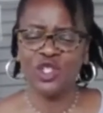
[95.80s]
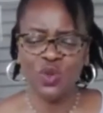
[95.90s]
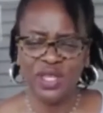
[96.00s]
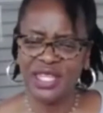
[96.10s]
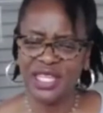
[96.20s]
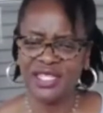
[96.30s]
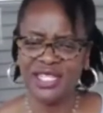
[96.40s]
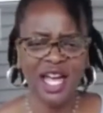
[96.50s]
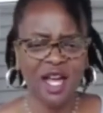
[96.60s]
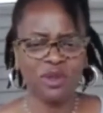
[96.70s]
things to help
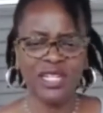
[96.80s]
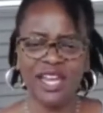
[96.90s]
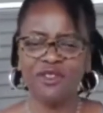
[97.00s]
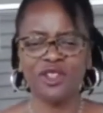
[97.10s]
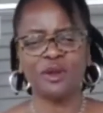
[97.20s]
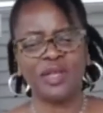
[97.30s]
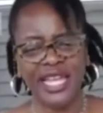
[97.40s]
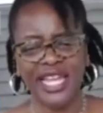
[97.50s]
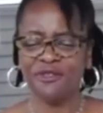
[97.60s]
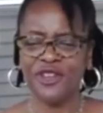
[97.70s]
level the playing
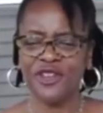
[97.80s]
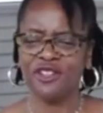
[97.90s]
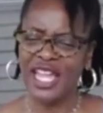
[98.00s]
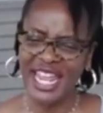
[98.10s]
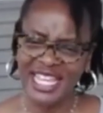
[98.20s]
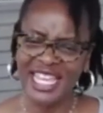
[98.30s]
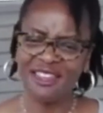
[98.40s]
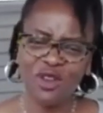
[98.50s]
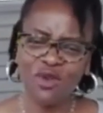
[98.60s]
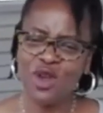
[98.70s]
field and giving
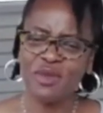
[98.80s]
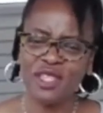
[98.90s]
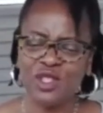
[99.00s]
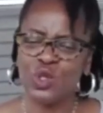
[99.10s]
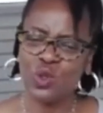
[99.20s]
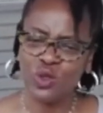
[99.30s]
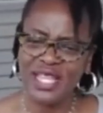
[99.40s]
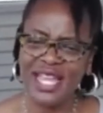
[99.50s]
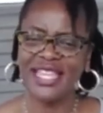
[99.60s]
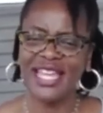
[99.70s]
women the tools that
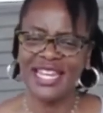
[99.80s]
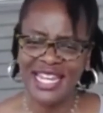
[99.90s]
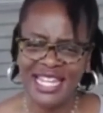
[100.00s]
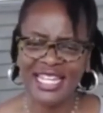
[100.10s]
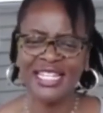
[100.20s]
they need